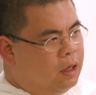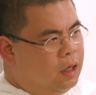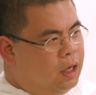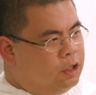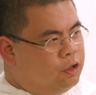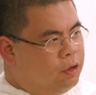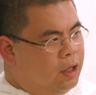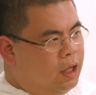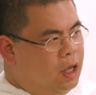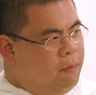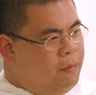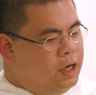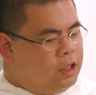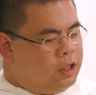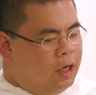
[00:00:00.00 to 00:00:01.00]
into the
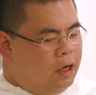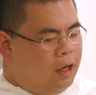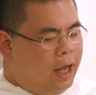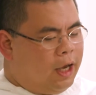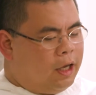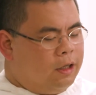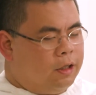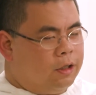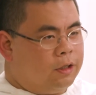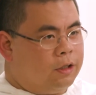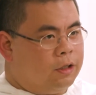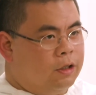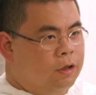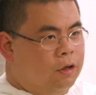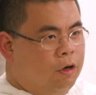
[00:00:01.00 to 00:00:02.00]
image and
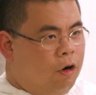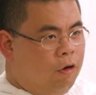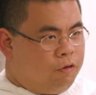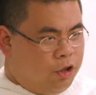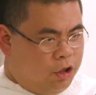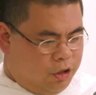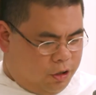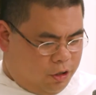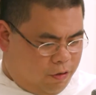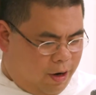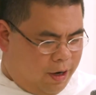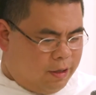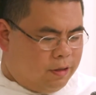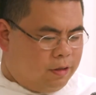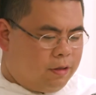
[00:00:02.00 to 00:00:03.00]
likeness of Jesus
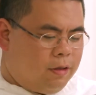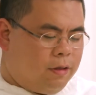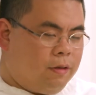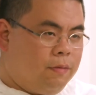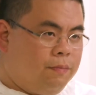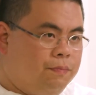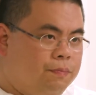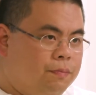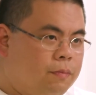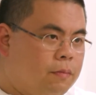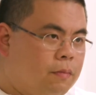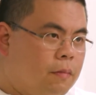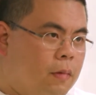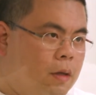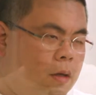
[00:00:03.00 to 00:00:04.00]
Christ.
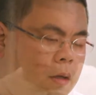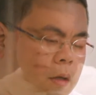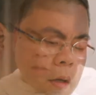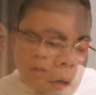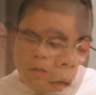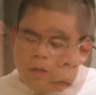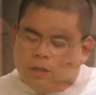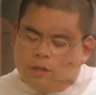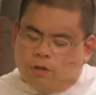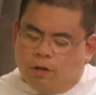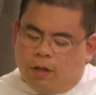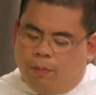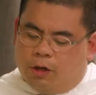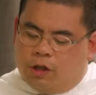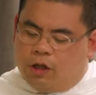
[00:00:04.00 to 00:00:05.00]
And so
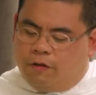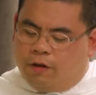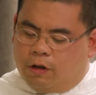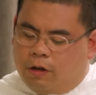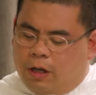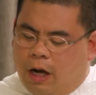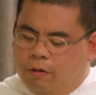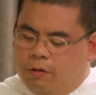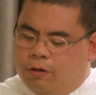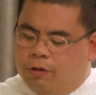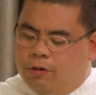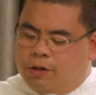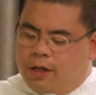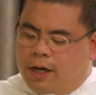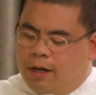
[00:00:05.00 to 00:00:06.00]
the Pontifical
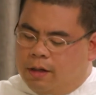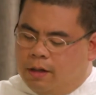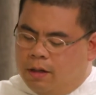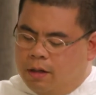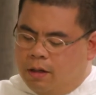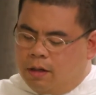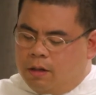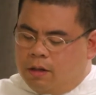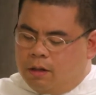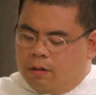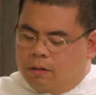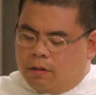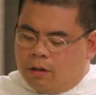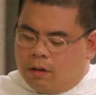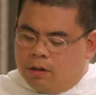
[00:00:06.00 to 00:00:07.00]
Council said,
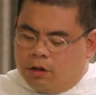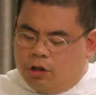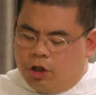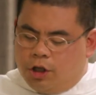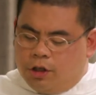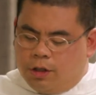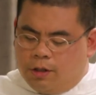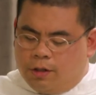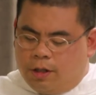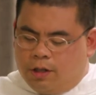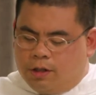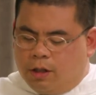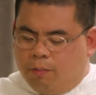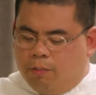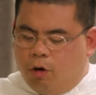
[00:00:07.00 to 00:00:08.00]
Jesus
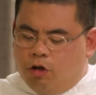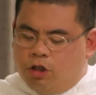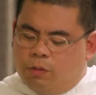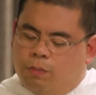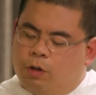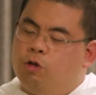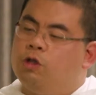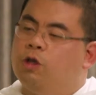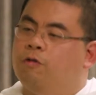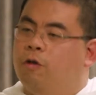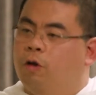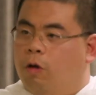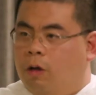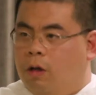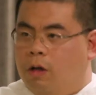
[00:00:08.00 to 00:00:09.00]
is the most
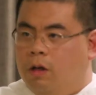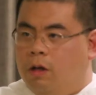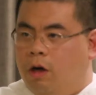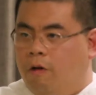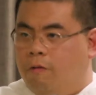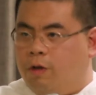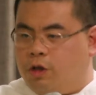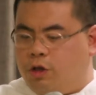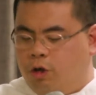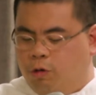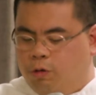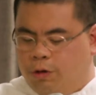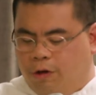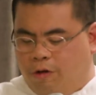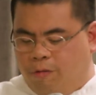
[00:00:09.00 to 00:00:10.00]
beautiful of the
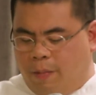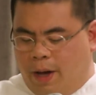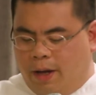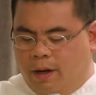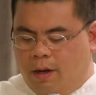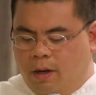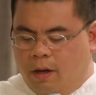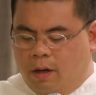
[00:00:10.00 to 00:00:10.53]
children of men,